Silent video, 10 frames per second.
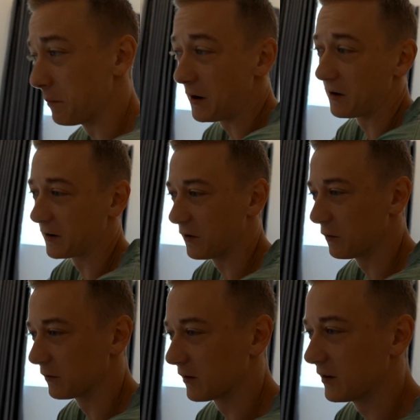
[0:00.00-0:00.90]
American
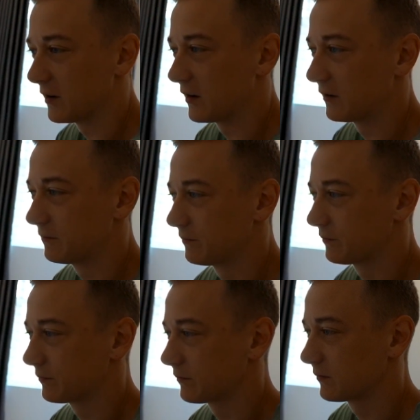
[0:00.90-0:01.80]
owns it, yeah.
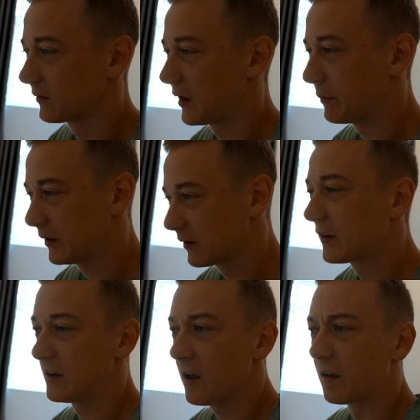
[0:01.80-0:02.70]
I mean he's
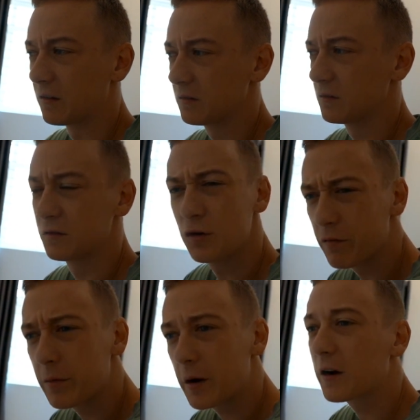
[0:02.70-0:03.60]
like, Yeah, you have
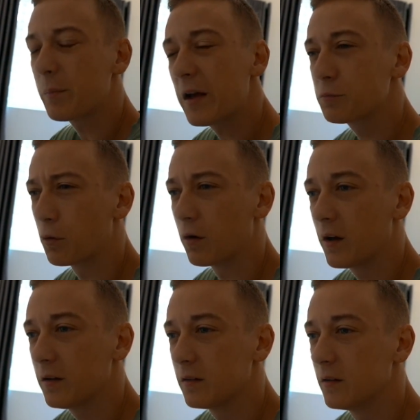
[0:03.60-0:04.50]
an American passport,
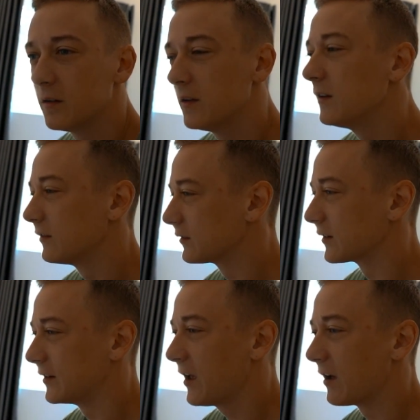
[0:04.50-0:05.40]
right? It's
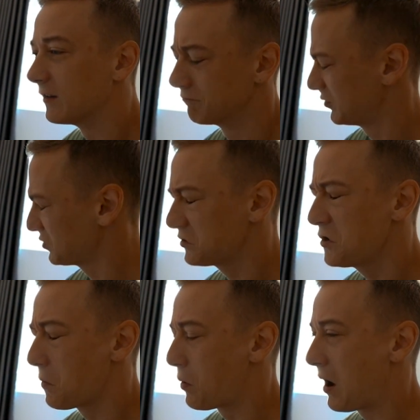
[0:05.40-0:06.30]
like, yeah,
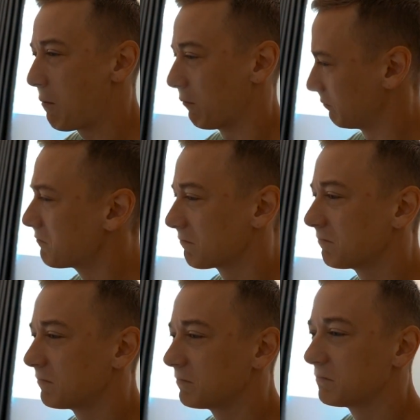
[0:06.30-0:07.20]
no problem.
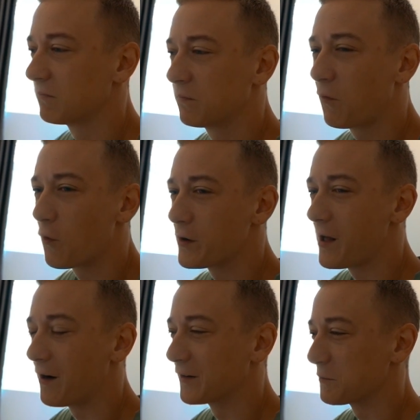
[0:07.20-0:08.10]
Forty
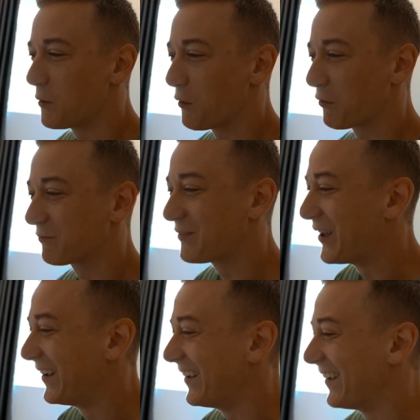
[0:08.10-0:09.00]
dollars a
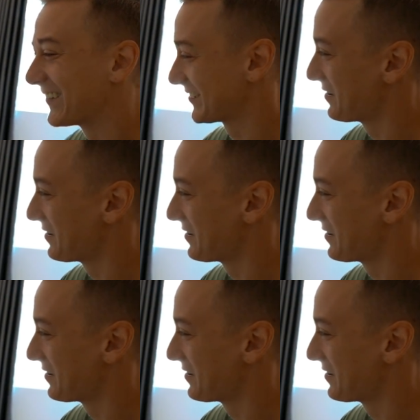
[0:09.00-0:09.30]
month.